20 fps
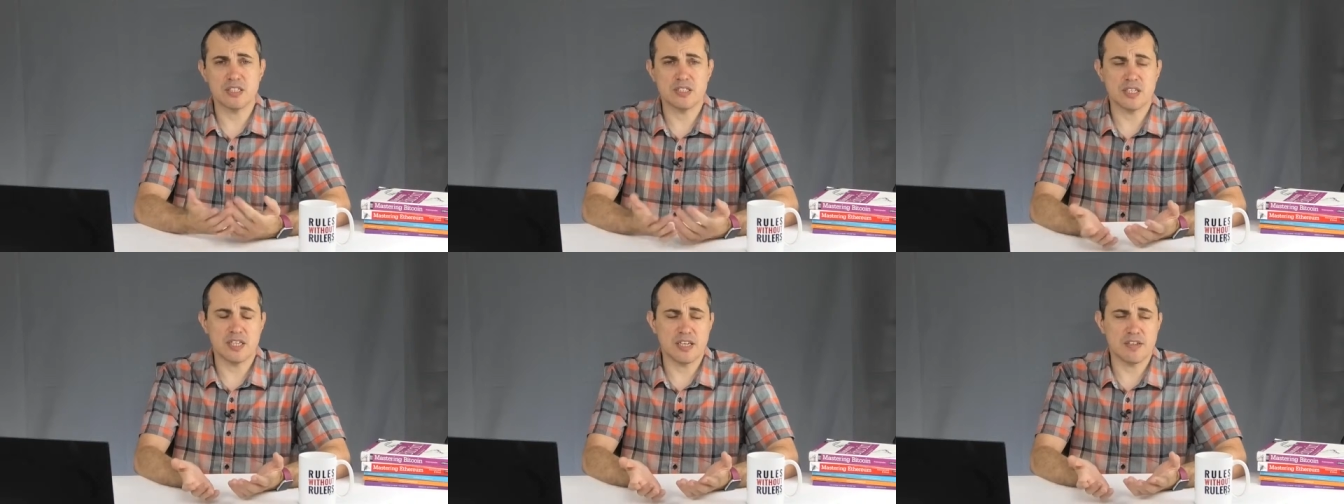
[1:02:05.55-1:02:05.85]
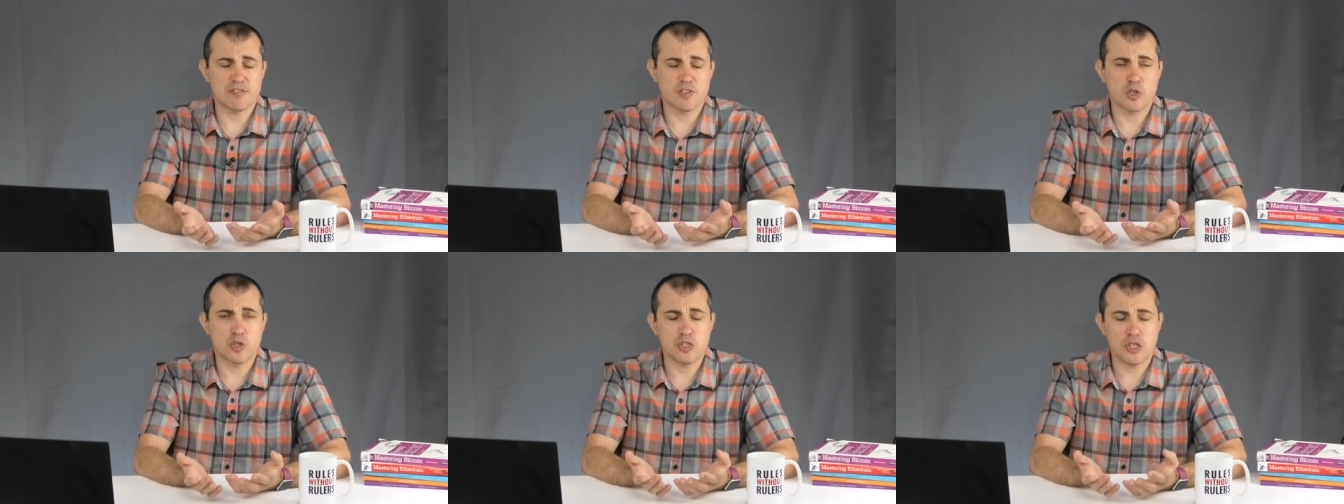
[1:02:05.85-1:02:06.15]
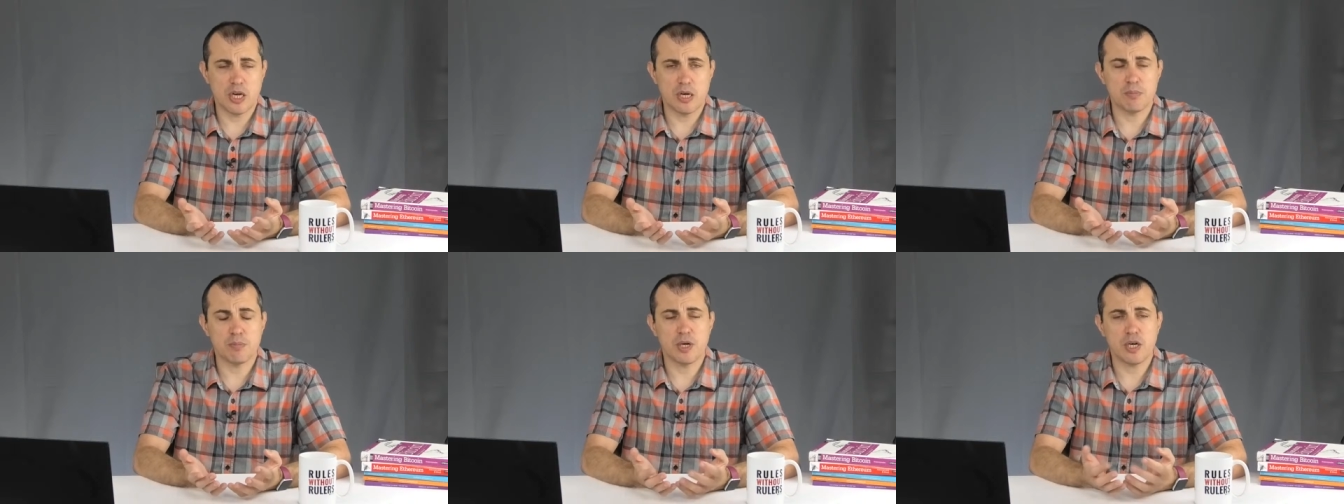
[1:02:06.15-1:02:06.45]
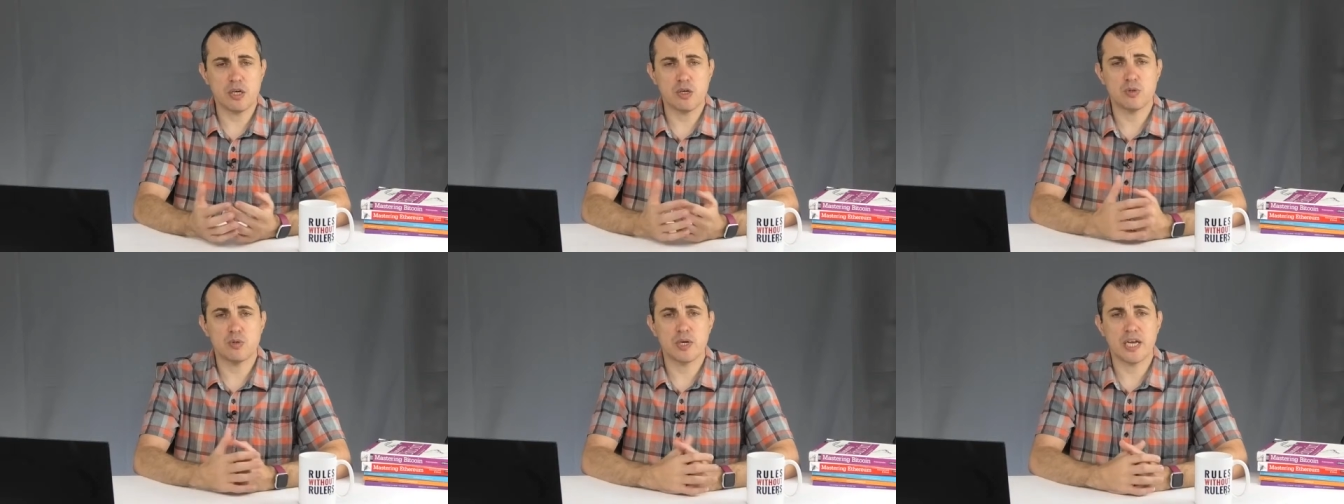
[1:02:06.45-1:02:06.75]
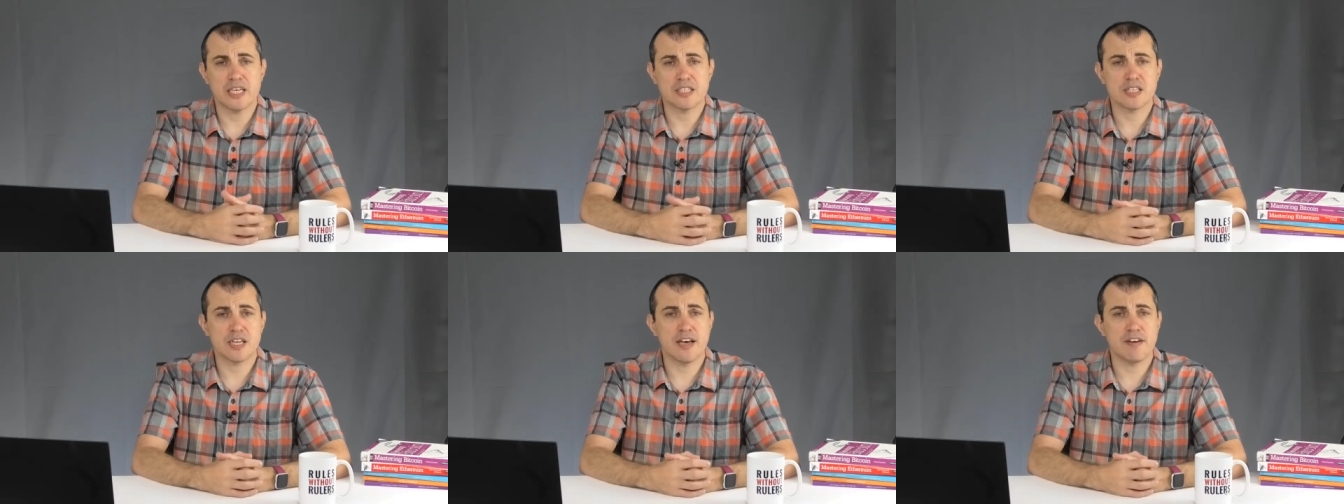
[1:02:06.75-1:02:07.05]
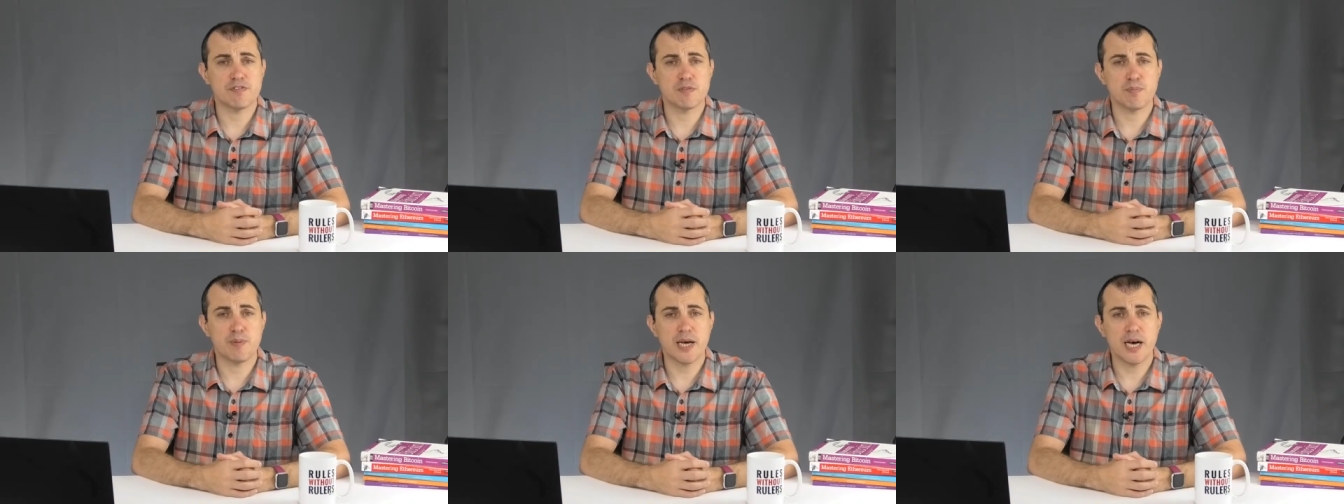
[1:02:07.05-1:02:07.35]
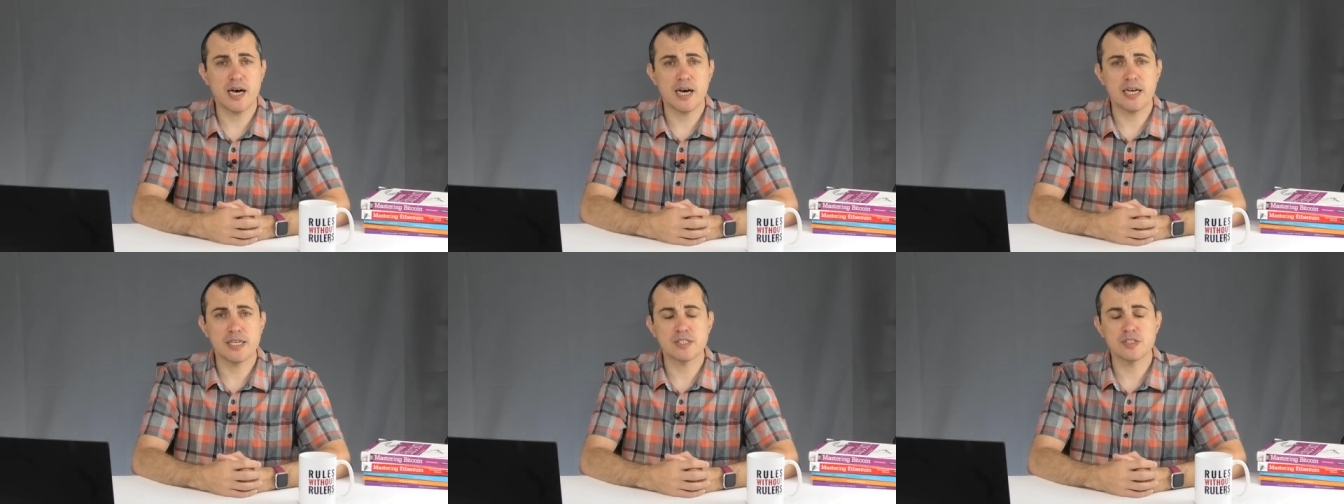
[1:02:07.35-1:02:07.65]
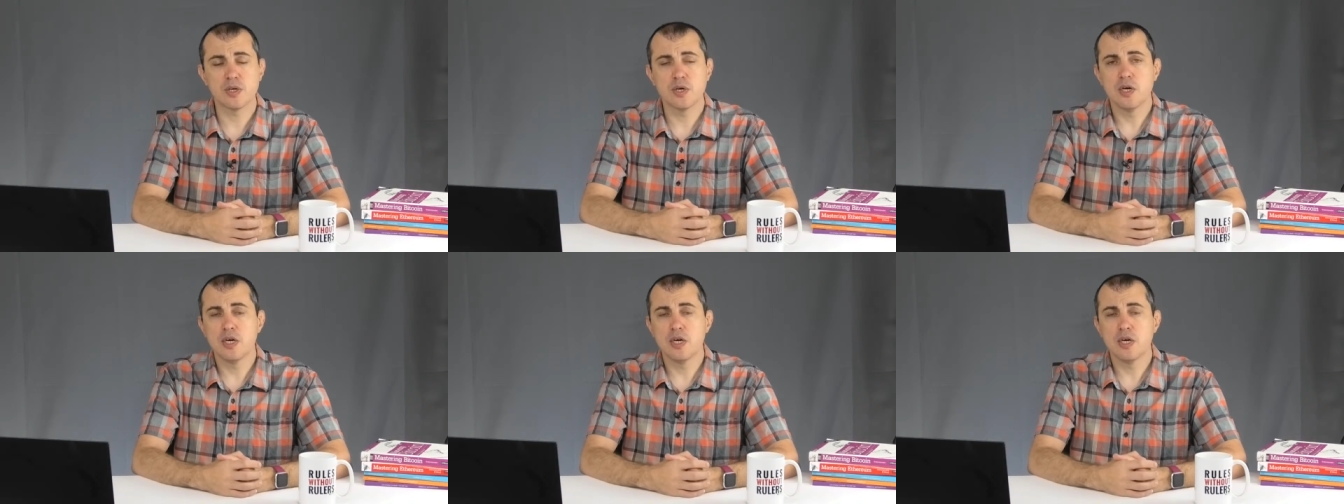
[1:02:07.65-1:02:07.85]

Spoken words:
And of course, anybody who gets left behind